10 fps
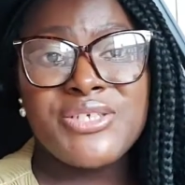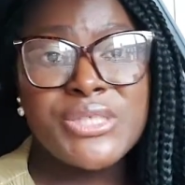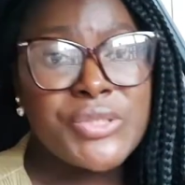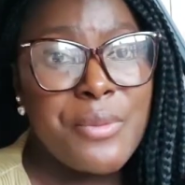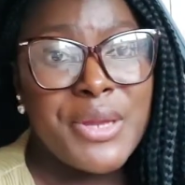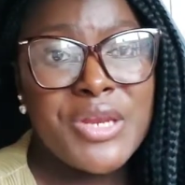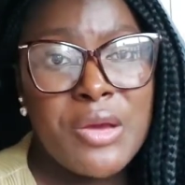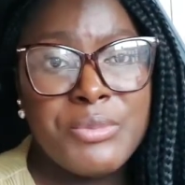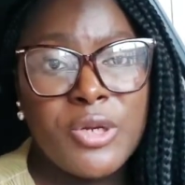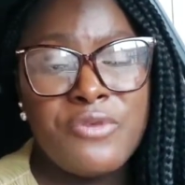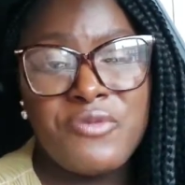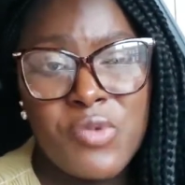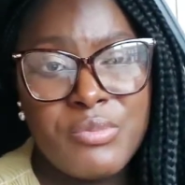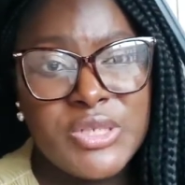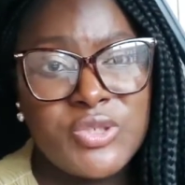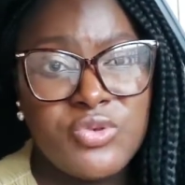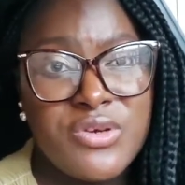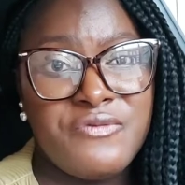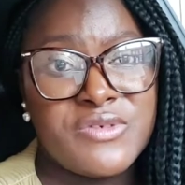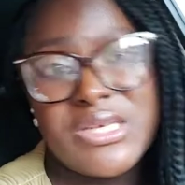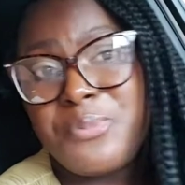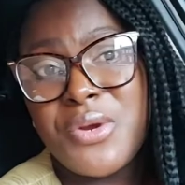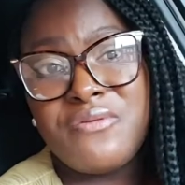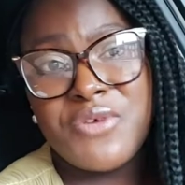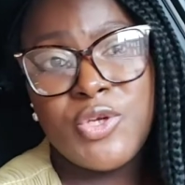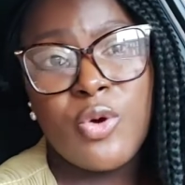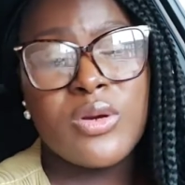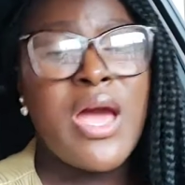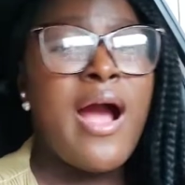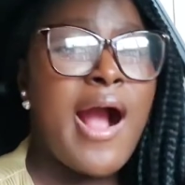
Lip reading: Just comment down below if you want me to do a separate video on